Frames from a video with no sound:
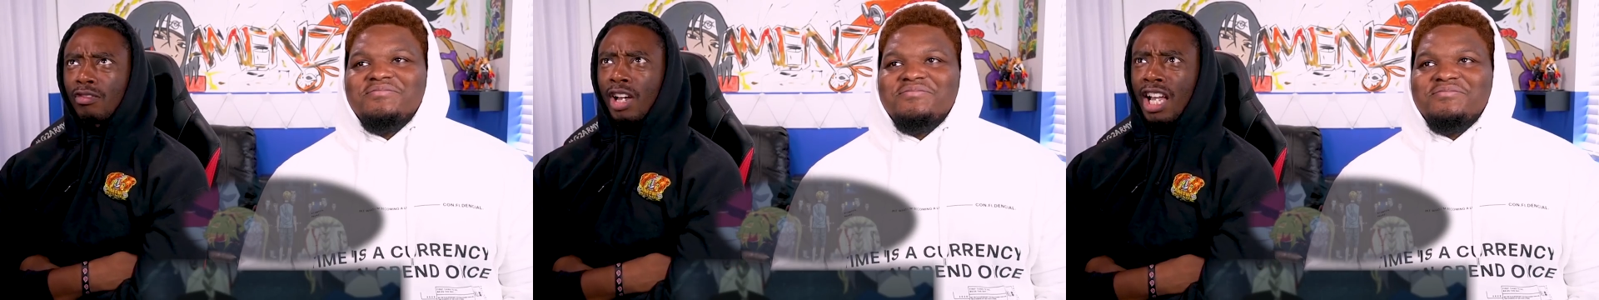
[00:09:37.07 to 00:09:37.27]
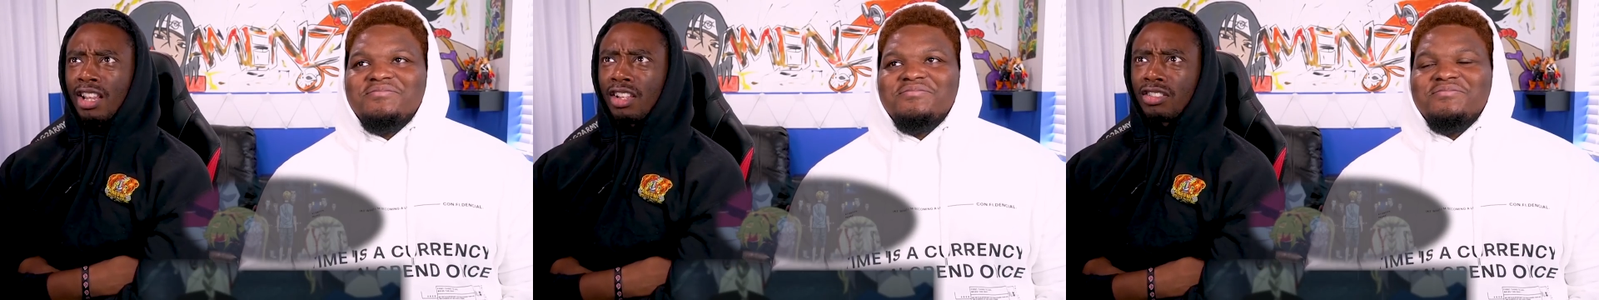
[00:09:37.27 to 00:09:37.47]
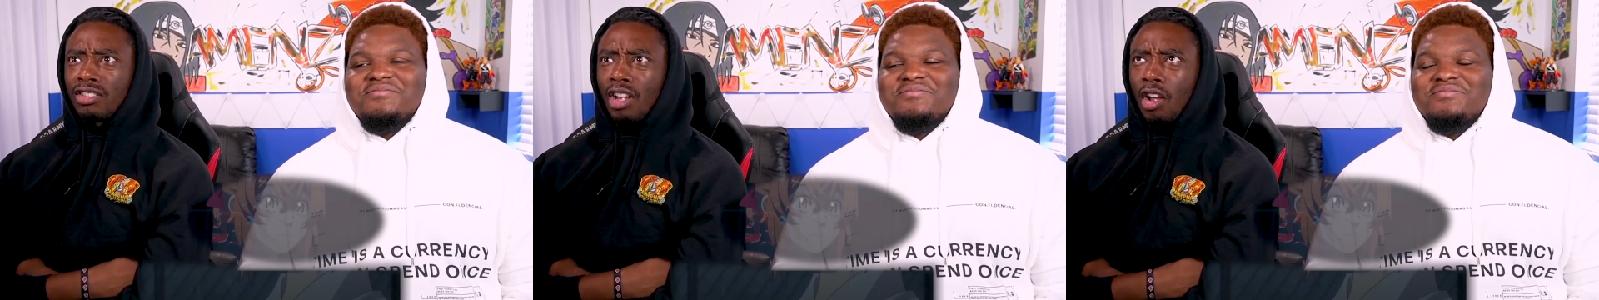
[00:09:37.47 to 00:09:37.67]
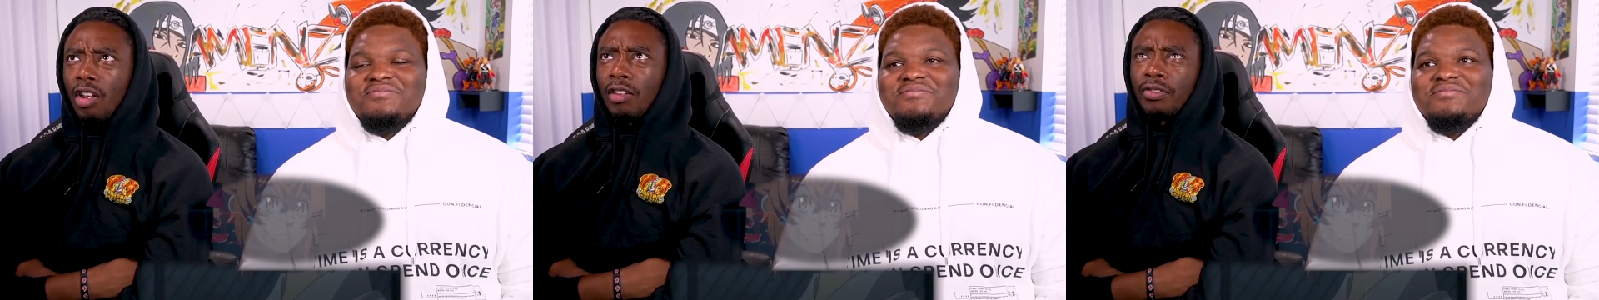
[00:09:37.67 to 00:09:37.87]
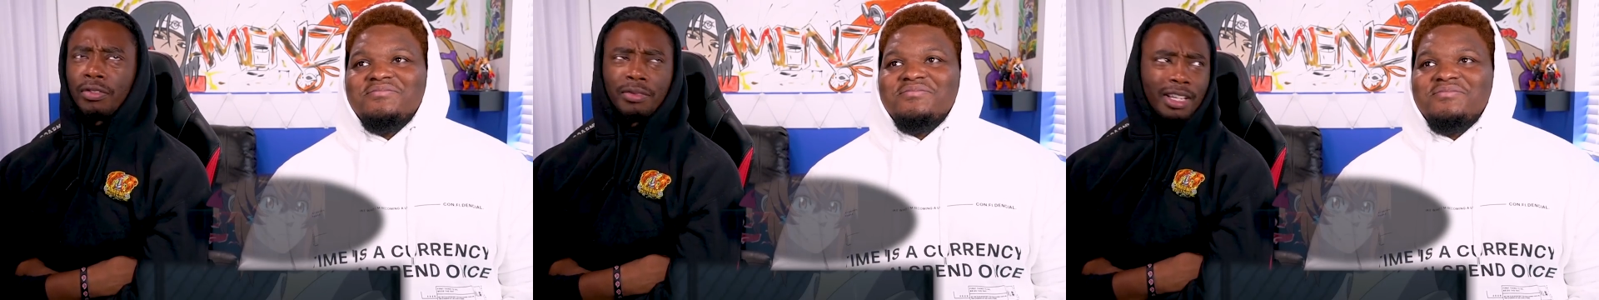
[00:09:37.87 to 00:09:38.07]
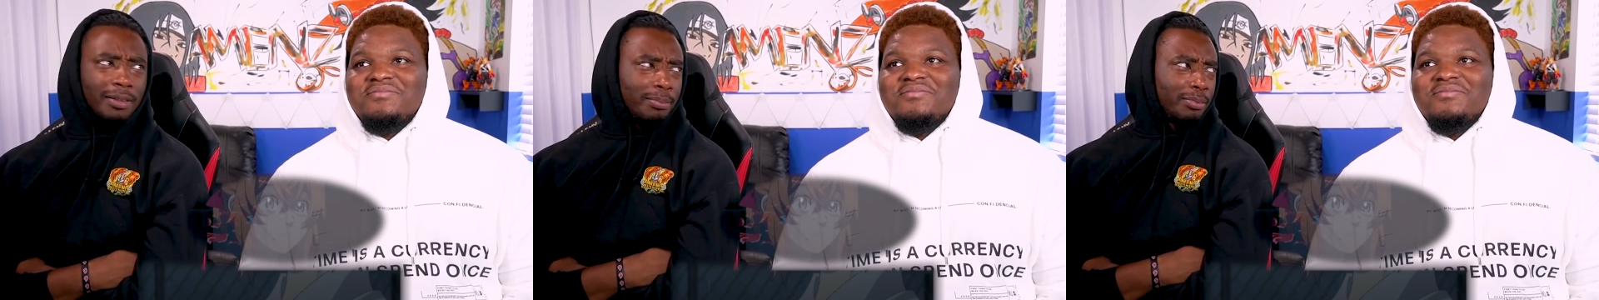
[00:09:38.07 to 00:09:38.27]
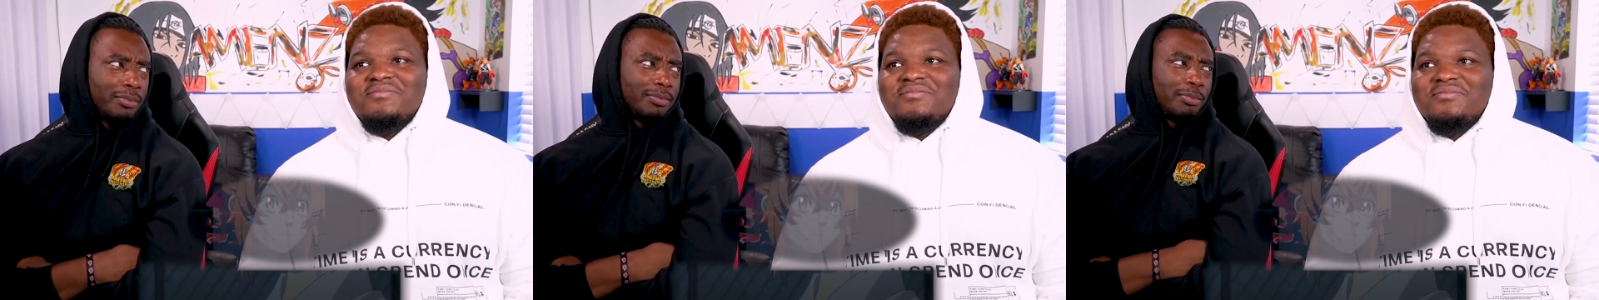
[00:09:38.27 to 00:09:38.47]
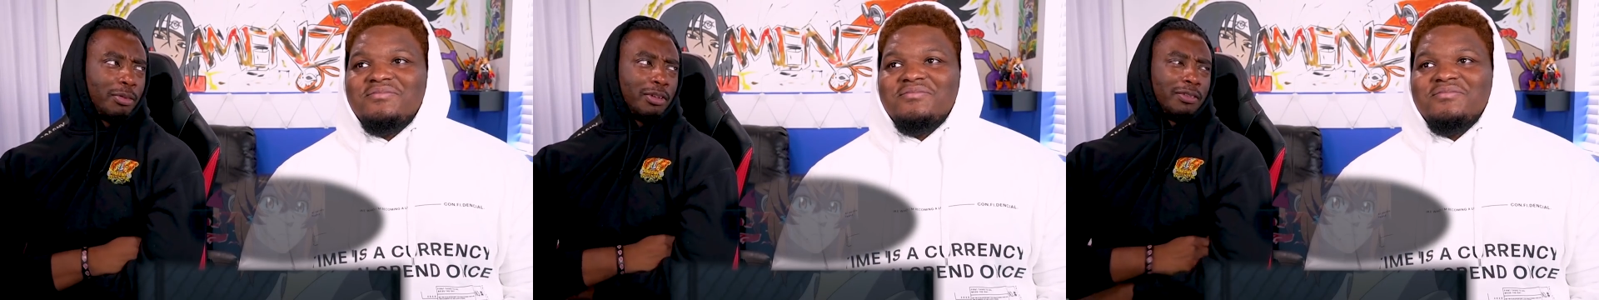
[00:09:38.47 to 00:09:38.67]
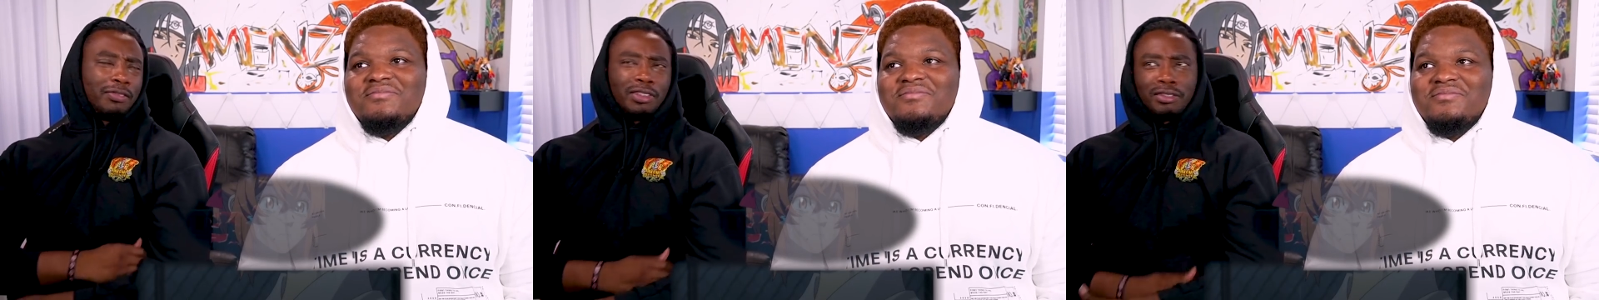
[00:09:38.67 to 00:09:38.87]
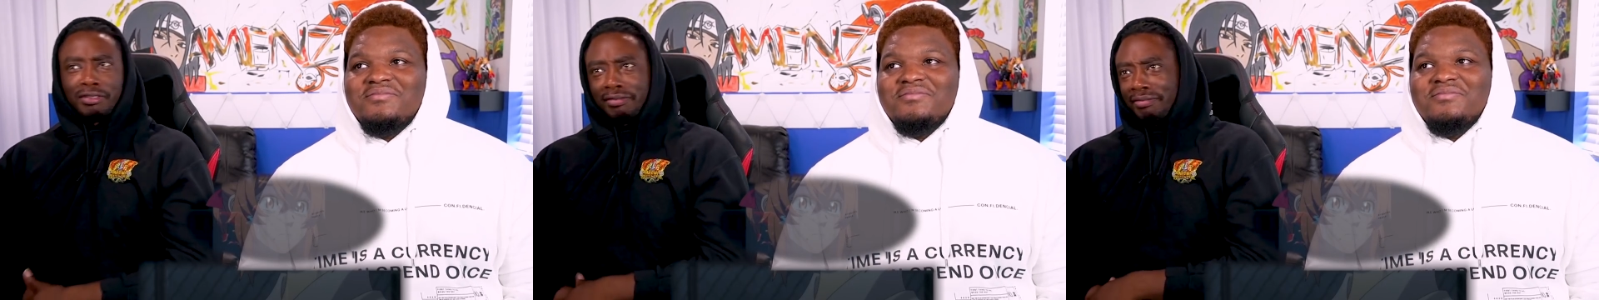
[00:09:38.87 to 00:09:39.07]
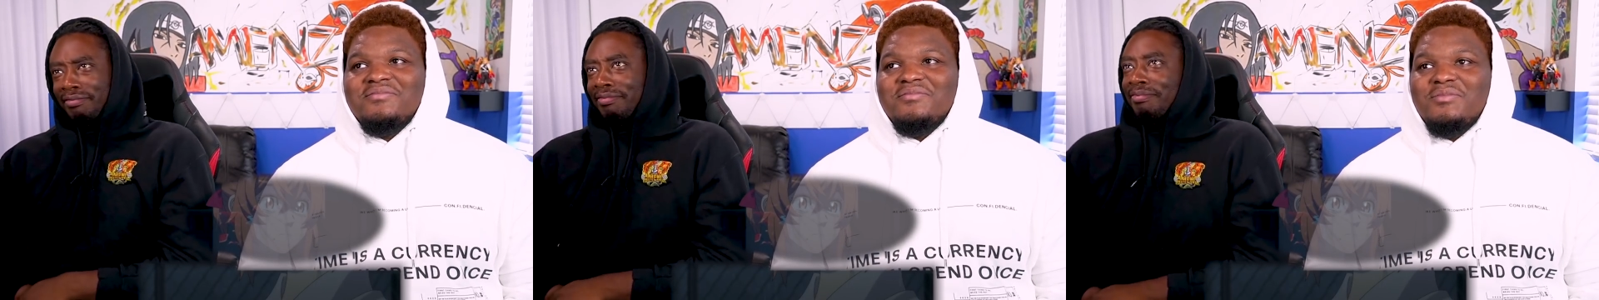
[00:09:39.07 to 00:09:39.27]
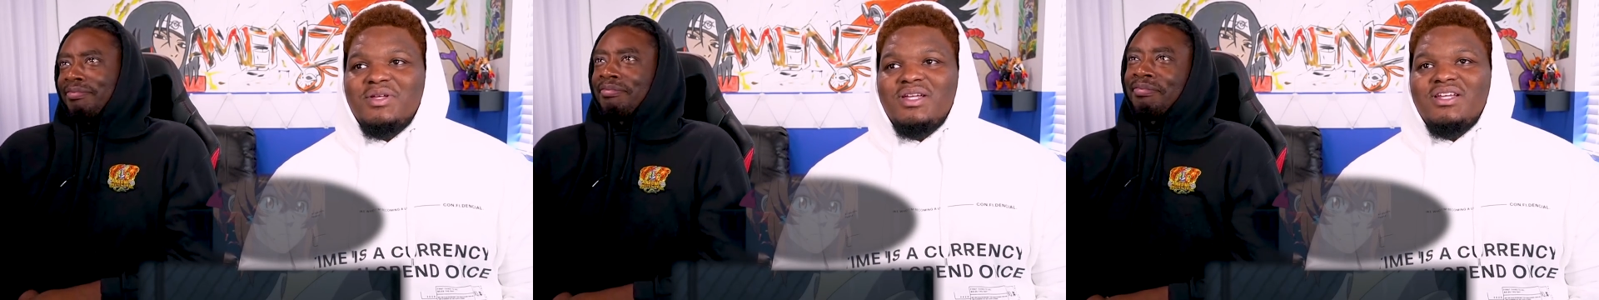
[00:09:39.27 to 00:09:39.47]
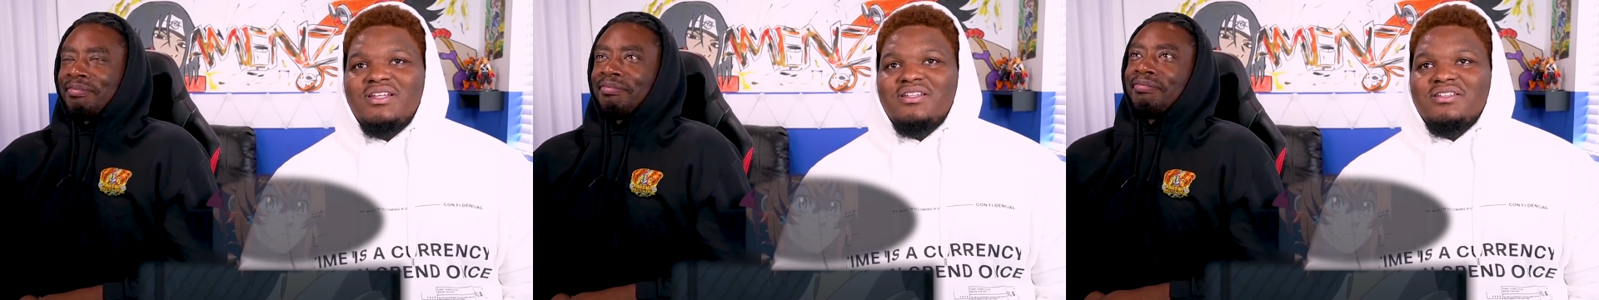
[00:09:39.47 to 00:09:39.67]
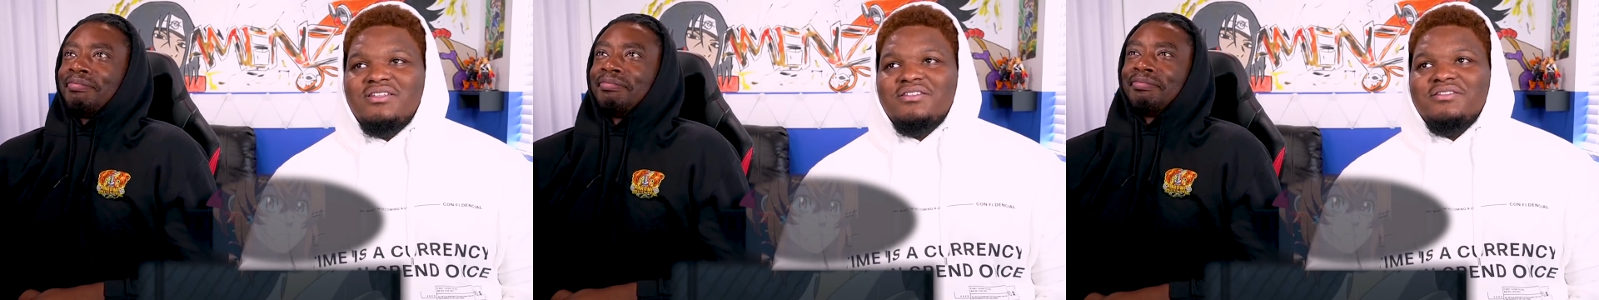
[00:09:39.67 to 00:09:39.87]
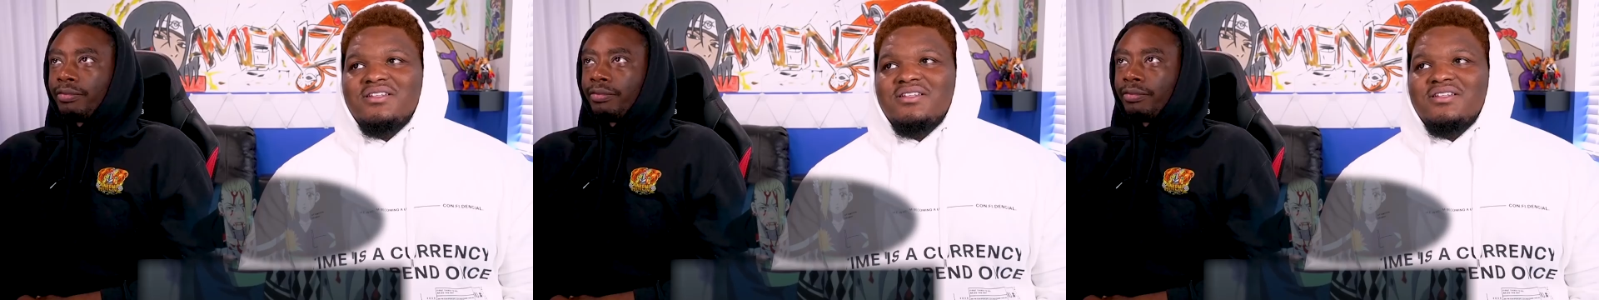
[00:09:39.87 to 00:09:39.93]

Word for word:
Speaker 1: Why he look taller from that point of view?
Speaker 2: Man.